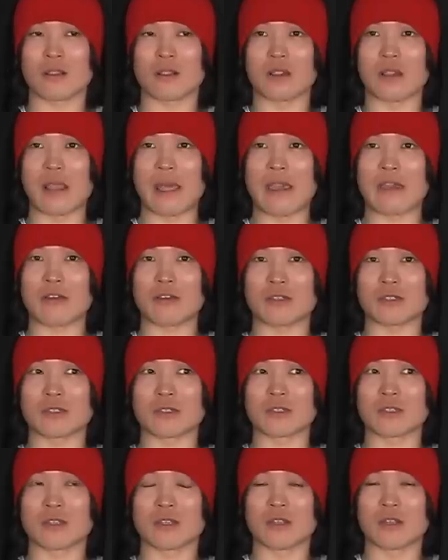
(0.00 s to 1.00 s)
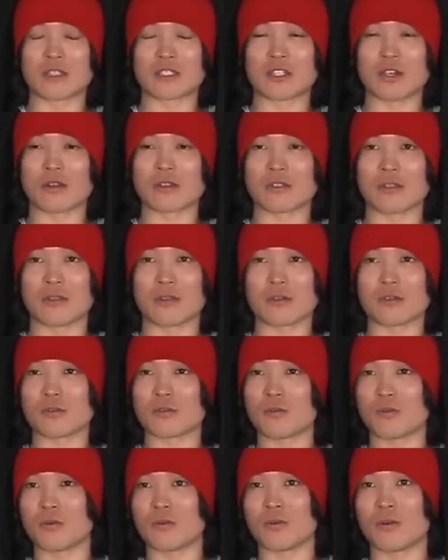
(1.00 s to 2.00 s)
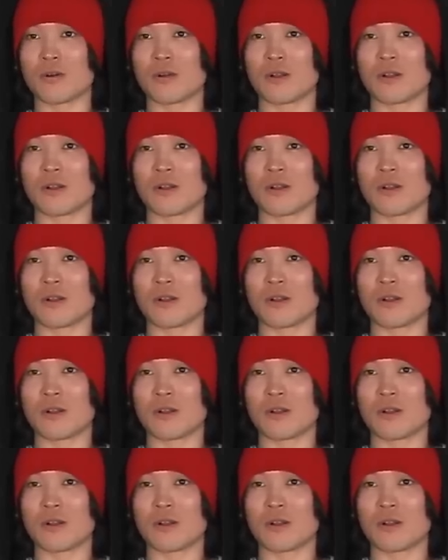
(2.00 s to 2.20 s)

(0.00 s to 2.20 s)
language just in the school,